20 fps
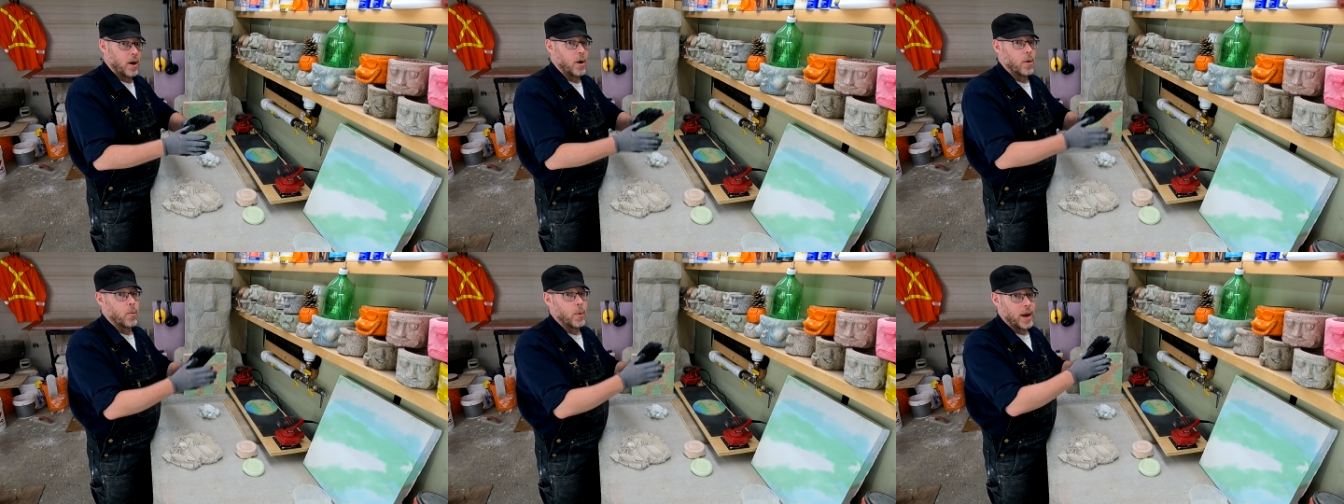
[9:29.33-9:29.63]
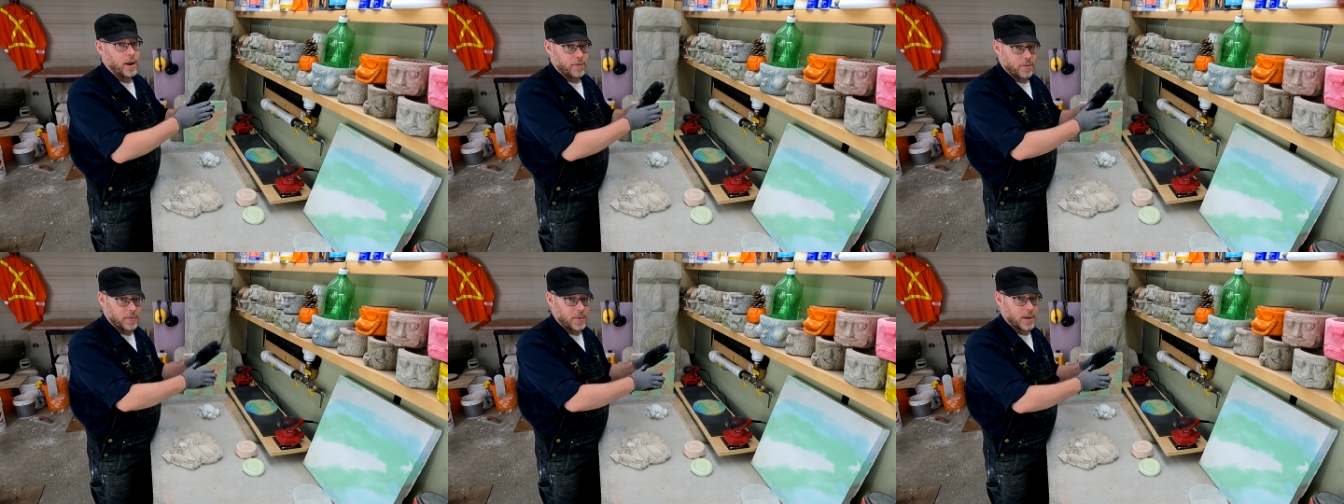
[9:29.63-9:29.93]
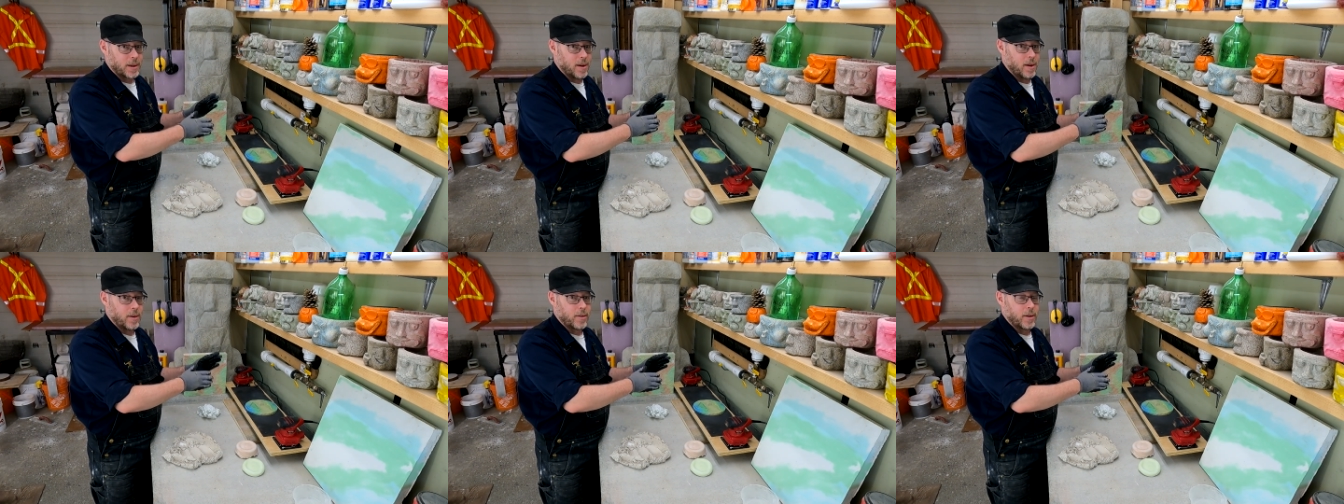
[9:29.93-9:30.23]
away from
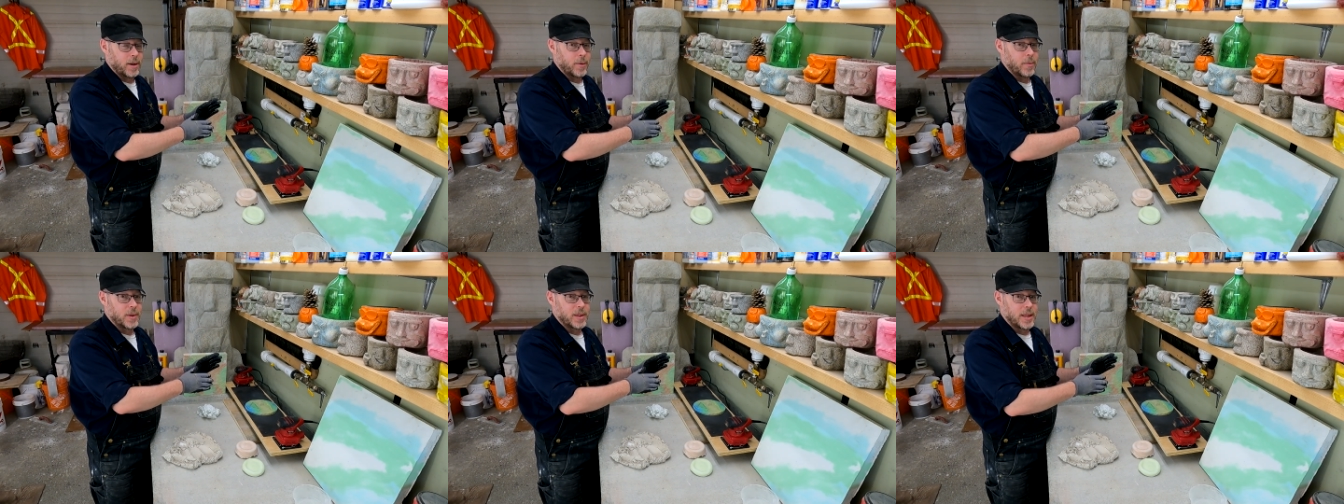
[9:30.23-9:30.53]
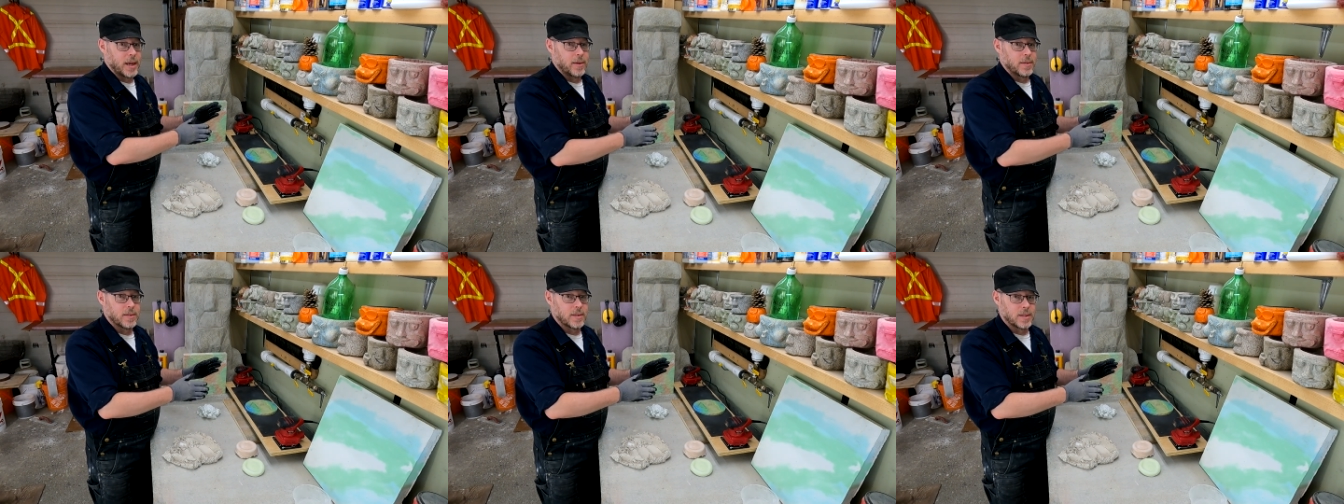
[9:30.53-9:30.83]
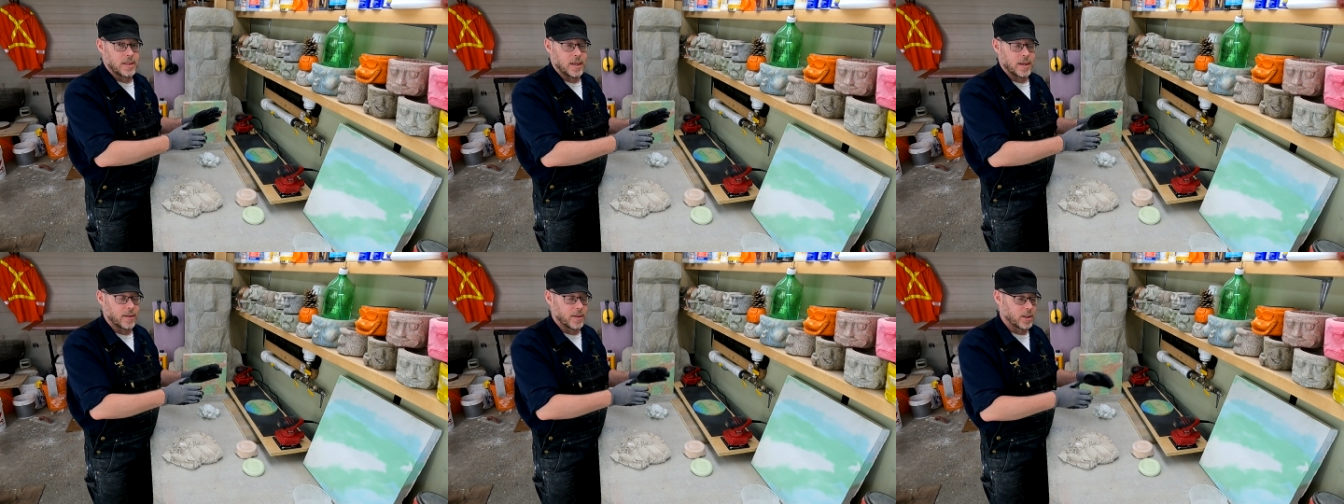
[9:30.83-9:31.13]
the concrete without
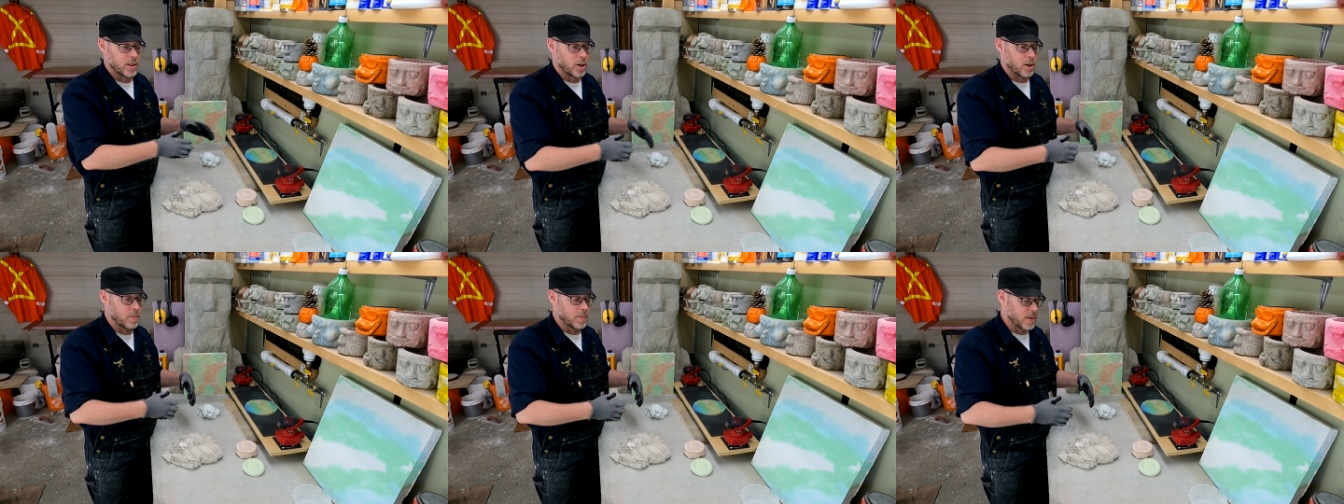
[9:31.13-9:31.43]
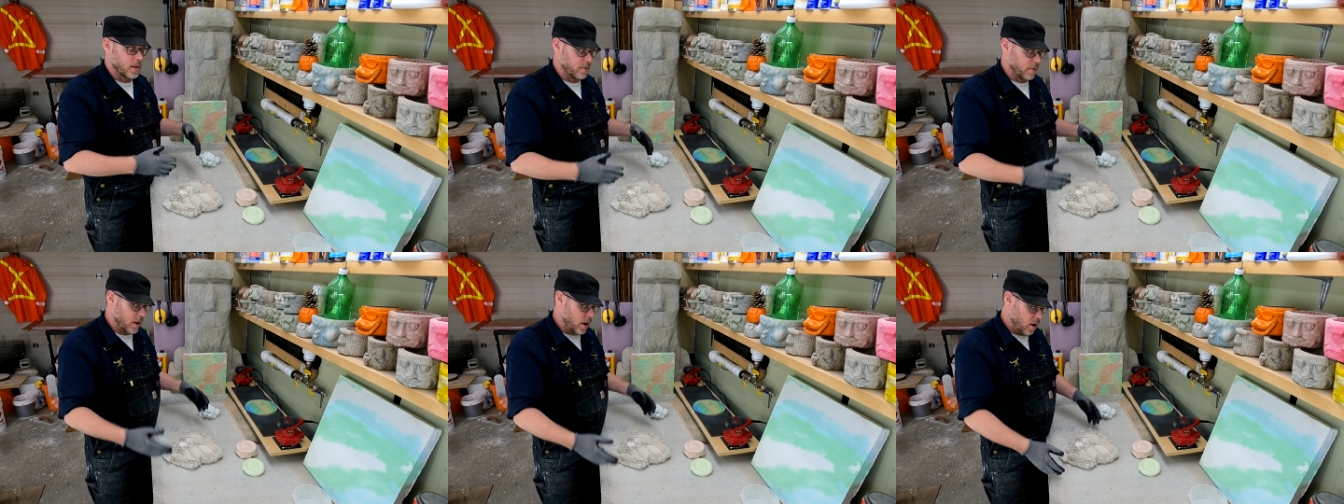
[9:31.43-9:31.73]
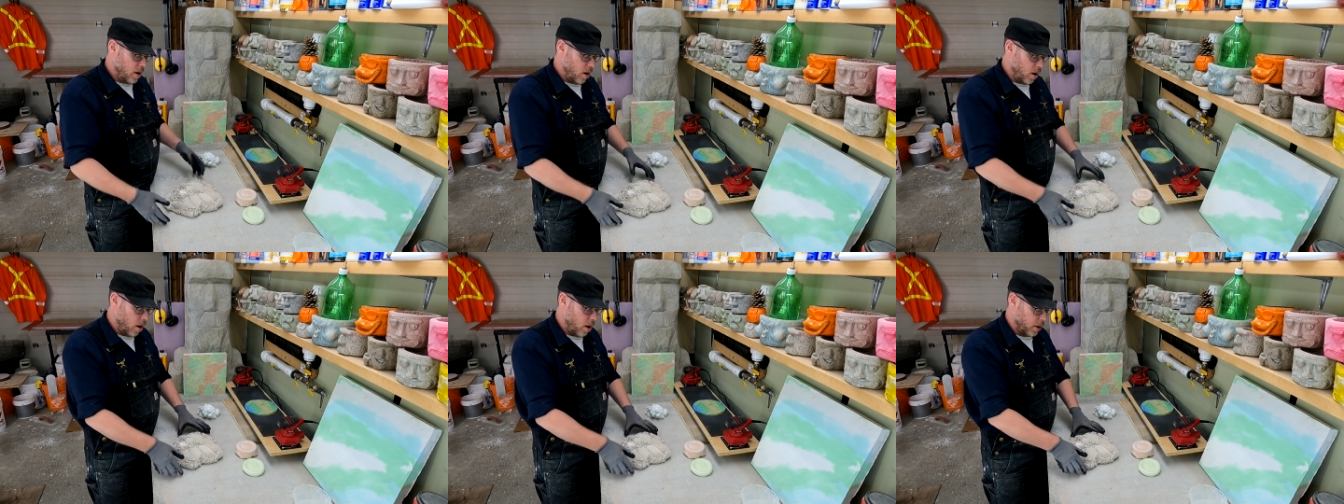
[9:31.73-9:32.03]
steel in terms of
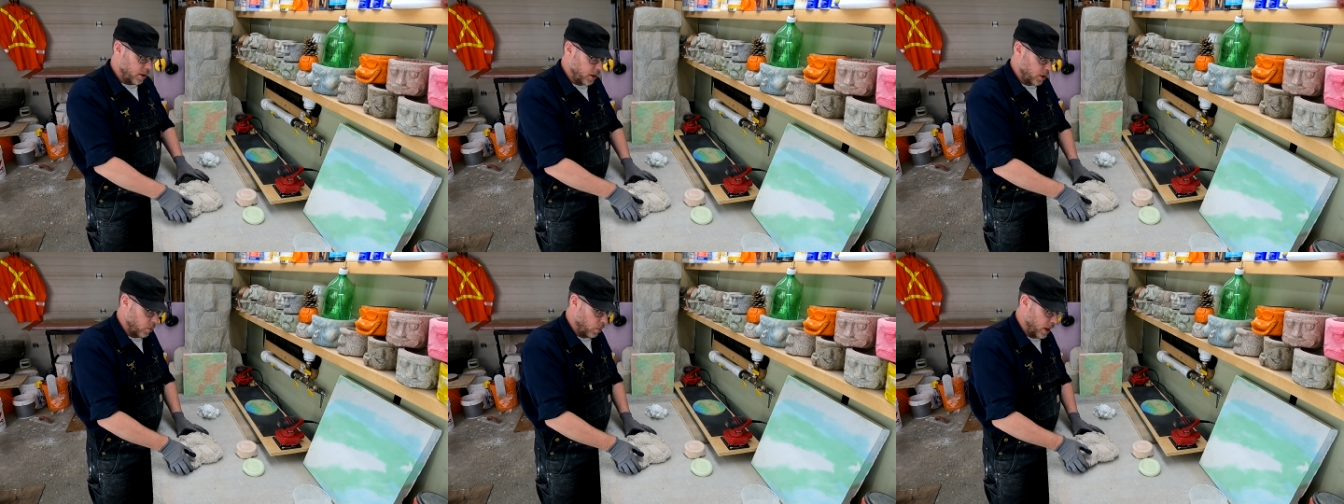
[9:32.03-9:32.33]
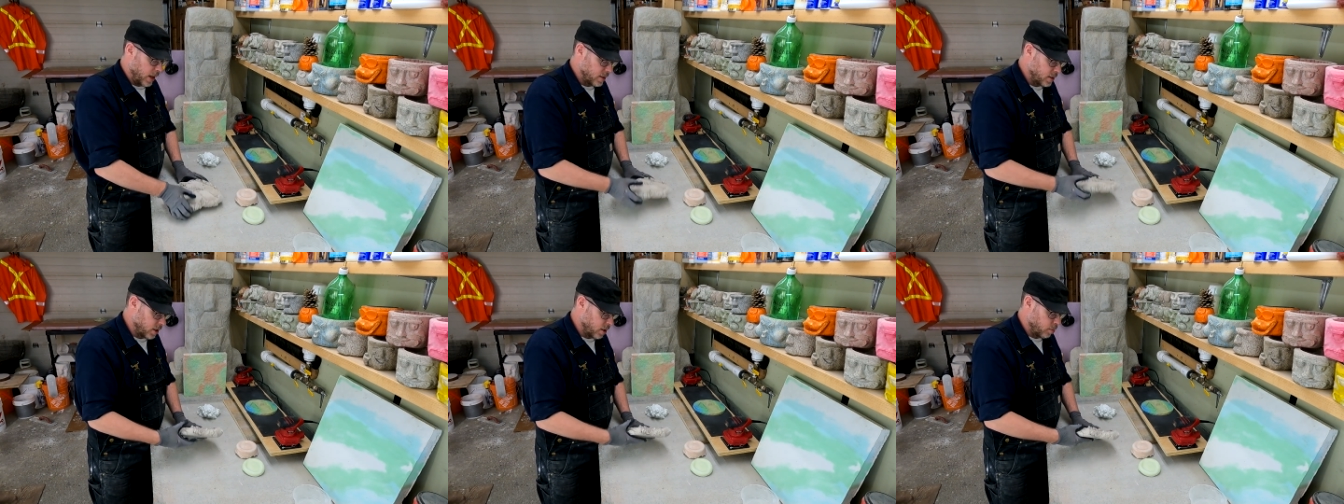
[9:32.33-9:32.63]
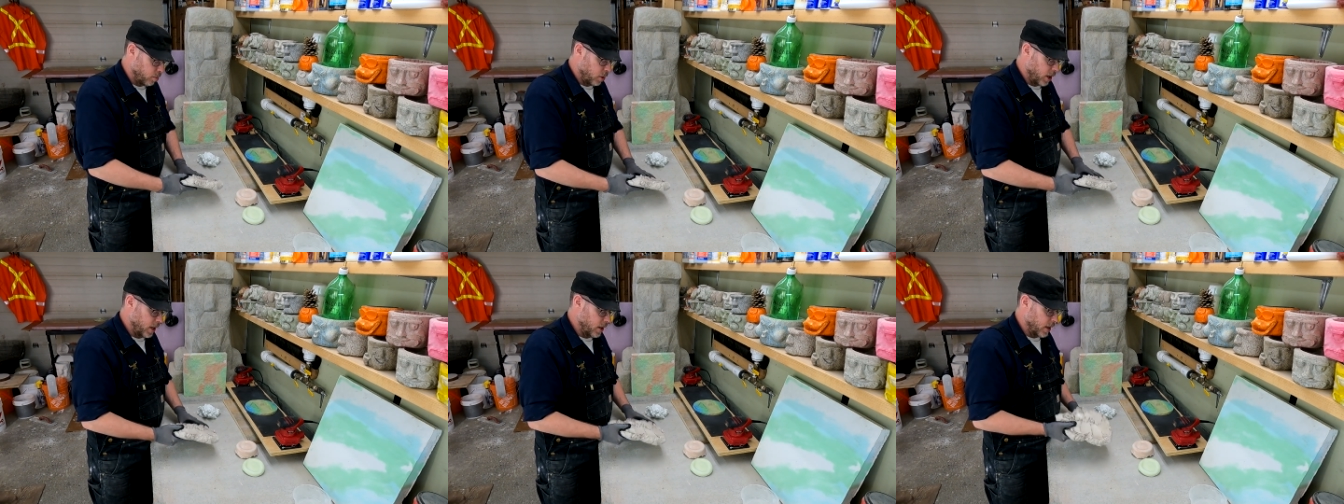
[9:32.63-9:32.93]
all your waste
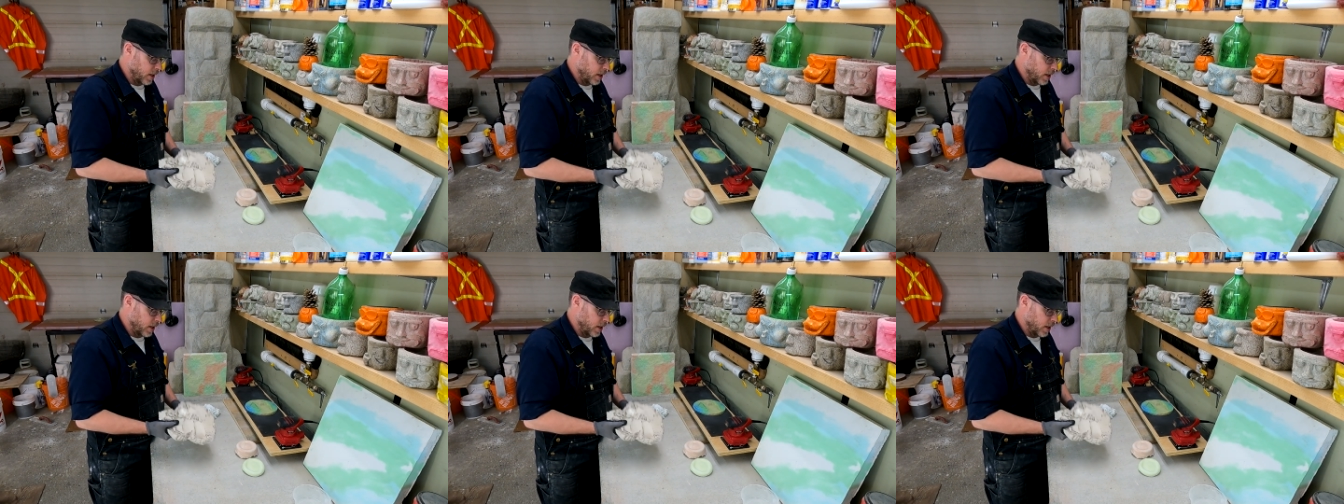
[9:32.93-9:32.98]
debris.